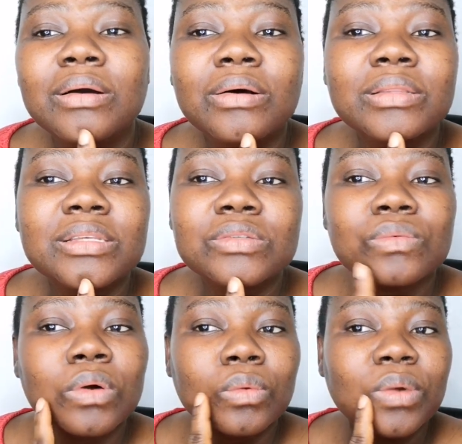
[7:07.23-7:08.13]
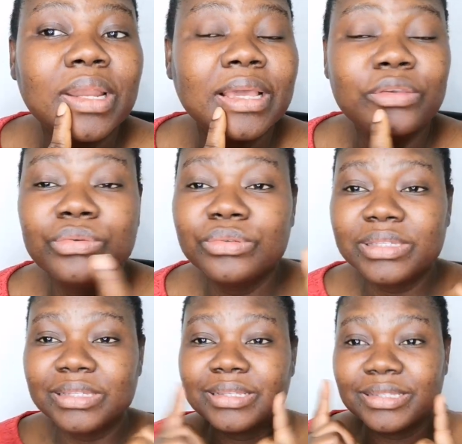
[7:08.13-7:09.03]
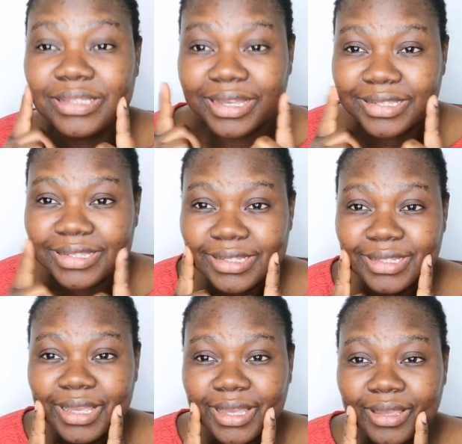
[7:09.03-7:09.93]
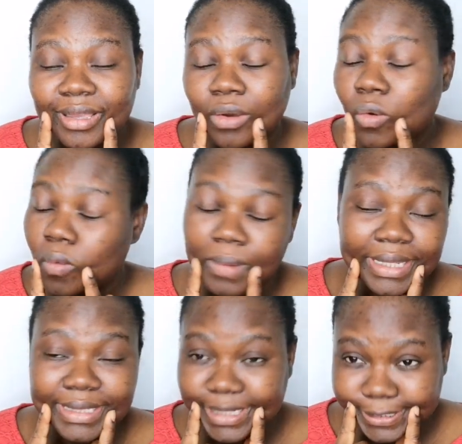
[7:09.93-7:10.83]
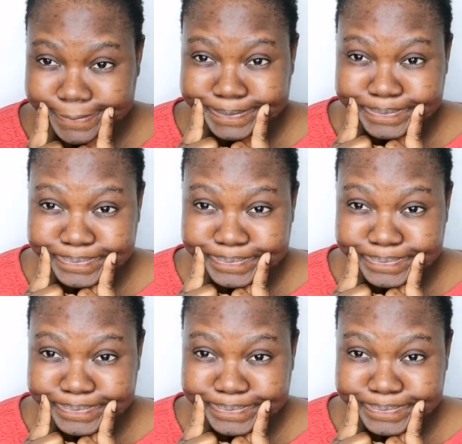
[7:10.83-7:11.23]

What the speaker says: All this one, when I used it yesterday, oh my days,